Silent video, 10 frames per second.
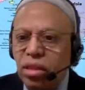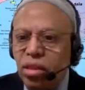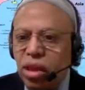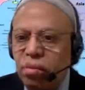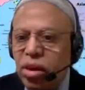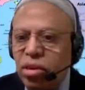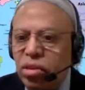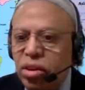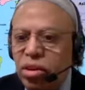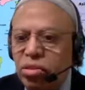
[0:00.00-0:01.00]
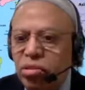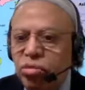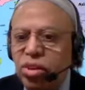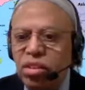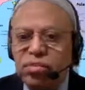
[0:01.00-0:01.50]
Chapter 62,
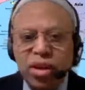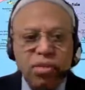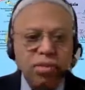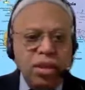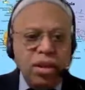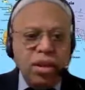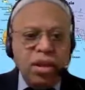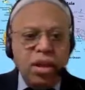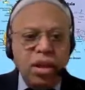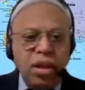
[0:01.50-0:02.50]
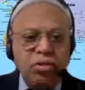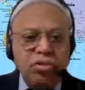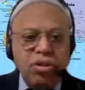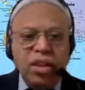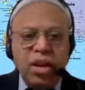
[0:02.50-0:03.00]
verse 5.
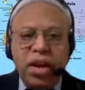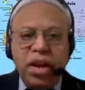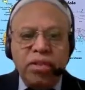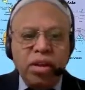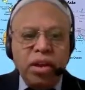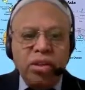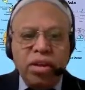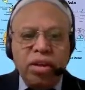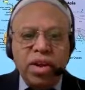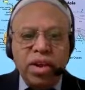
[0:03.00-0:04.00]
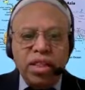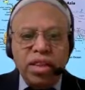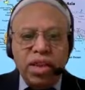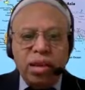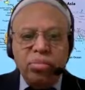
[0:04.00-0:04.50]
Suicide never allowed in
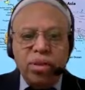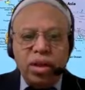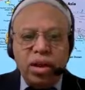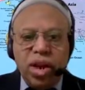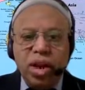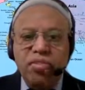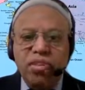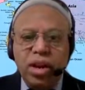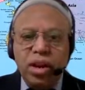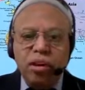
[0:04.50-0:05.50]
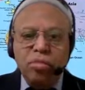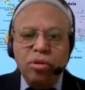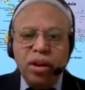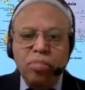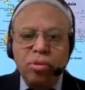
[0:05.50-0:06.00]
Islam. Life is a lot
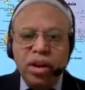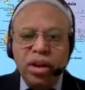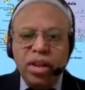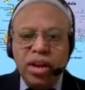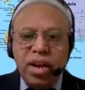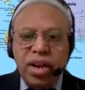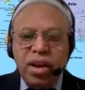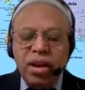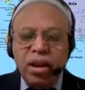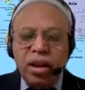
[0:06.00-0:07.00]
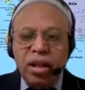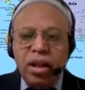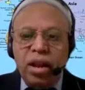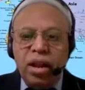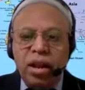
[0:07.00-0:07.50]
more important than land.
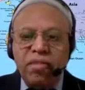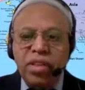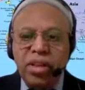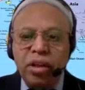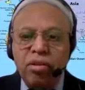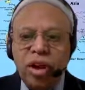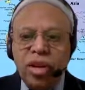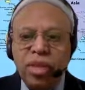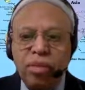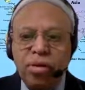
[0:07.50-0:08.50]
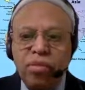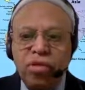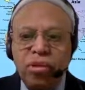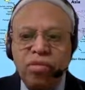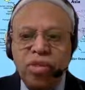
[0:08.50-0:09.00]
Reference Al Quran, chapter
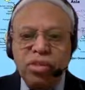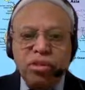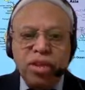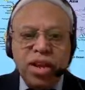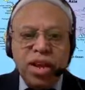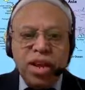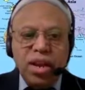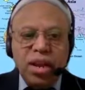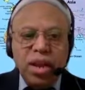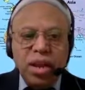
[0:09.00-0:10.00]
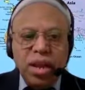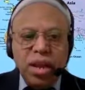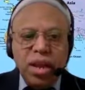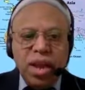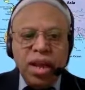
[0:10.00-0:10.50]
4, verse 29.
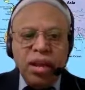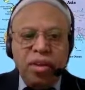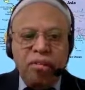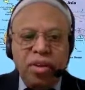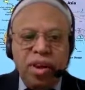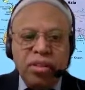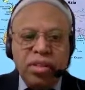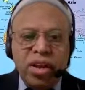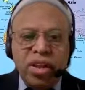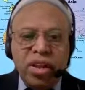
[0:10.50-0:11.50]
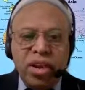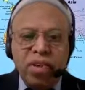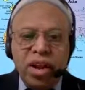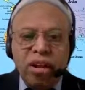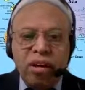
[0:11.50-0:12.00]
Killing of innocents
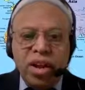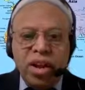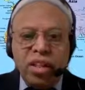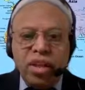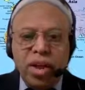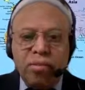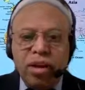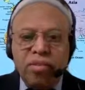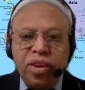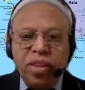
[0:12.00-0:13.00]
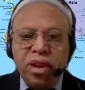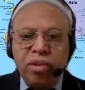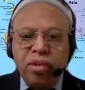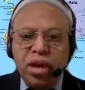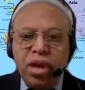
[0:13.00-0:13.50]
never allowed in Islam. Reference Al
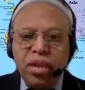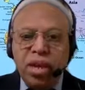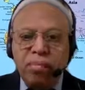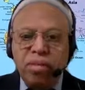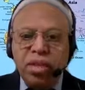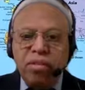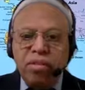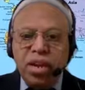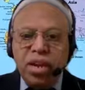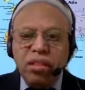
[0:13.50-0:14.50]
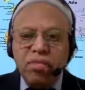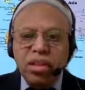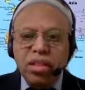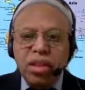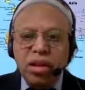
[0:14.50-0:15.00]
Quran, chapter 17,
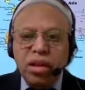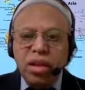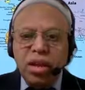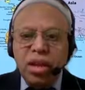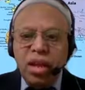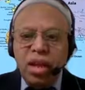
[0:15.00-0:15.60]
verse 33.